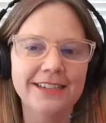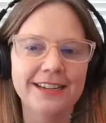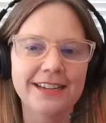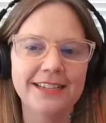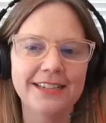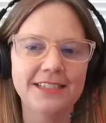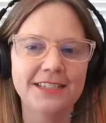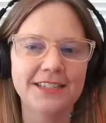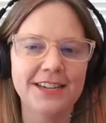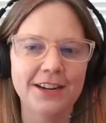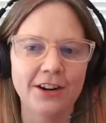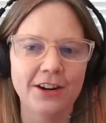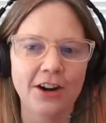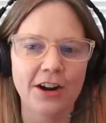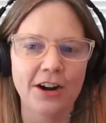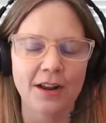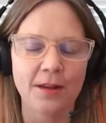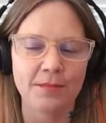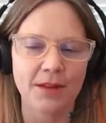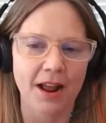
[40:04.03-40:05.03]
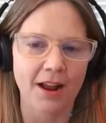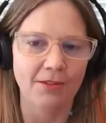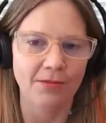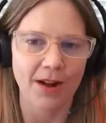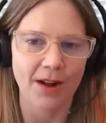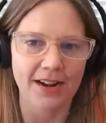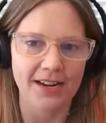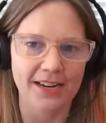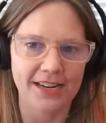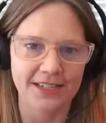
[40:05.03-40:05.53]
is near, and I'm not
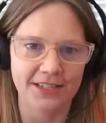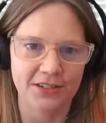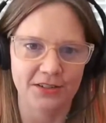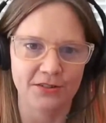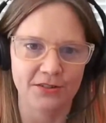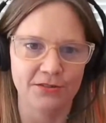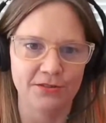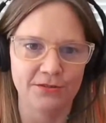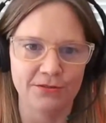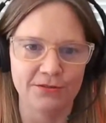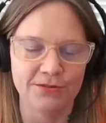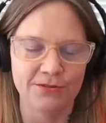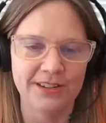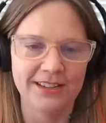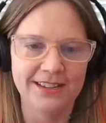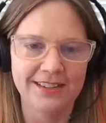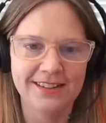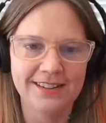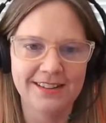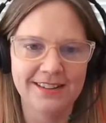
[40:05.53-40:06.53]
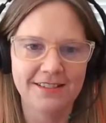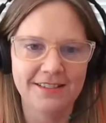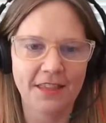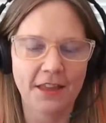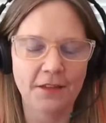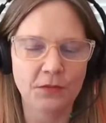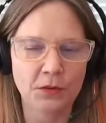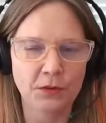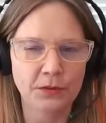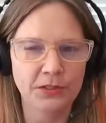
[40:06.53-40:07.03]
ready to
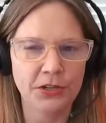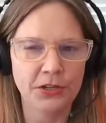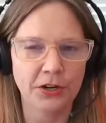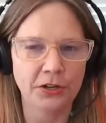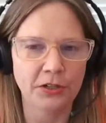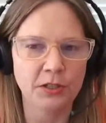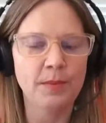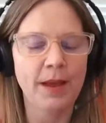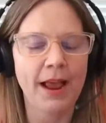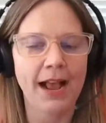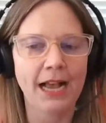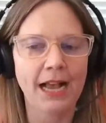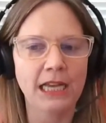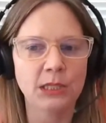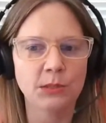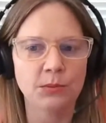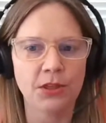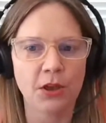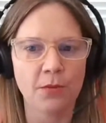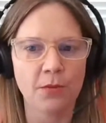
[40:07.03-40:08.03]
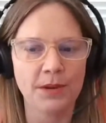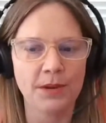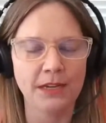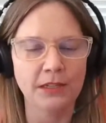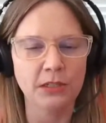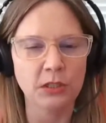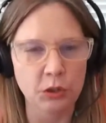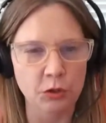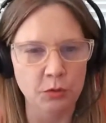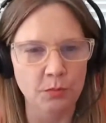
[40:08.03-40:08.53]
let those years pass without being
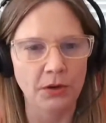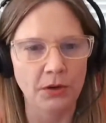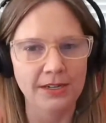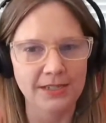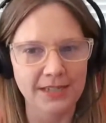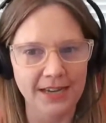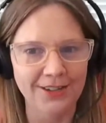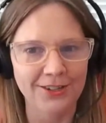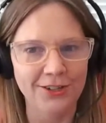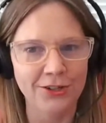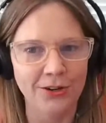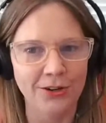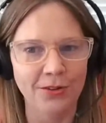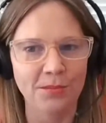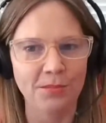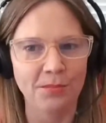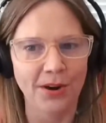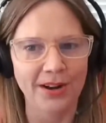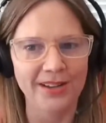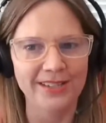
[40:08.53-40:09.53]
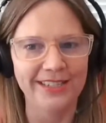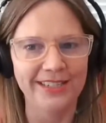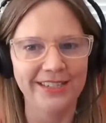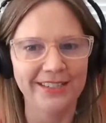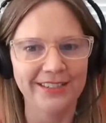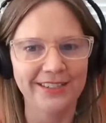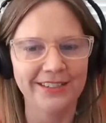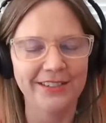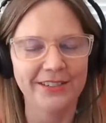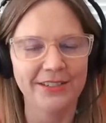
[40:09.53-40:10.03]
super intentional and
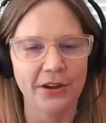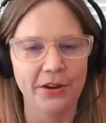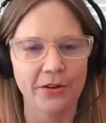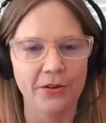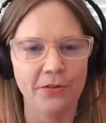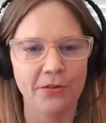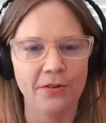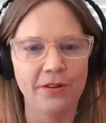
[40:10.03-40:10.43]
present. So